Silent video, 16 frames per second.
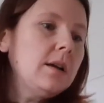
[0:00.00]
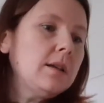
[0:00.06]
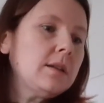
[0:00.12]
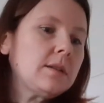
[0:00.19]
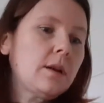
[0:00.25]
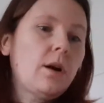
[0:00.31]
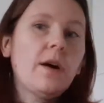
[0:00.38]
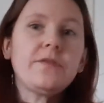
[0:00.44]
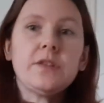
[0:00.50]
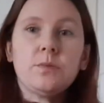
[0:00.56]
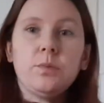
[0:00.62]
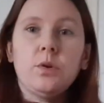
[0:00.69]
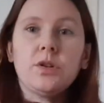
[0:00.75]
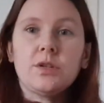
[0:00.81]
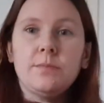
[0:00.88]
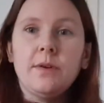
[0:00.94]
So I've just
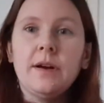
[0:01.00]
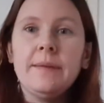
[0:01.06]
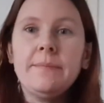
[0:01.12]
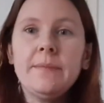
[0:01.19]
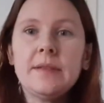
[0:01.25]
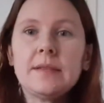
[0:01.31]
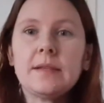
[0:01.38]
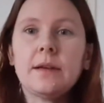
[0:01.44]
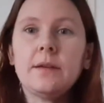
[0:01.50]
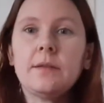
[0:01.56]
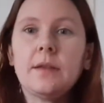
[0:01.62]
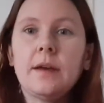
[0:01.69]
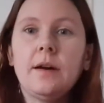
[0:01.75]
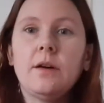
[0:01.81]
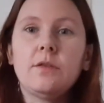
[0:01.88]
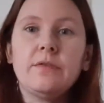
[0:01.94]
washed mine, so
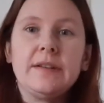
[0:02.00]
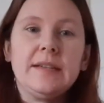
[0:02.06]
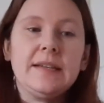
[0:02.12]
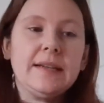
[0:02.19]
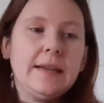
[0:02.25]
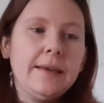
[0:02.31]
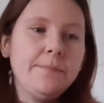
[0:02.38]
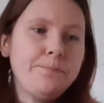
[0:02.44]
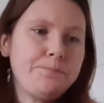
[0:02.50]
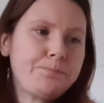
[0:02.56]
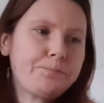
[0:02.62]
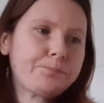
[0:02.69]
they are already clean.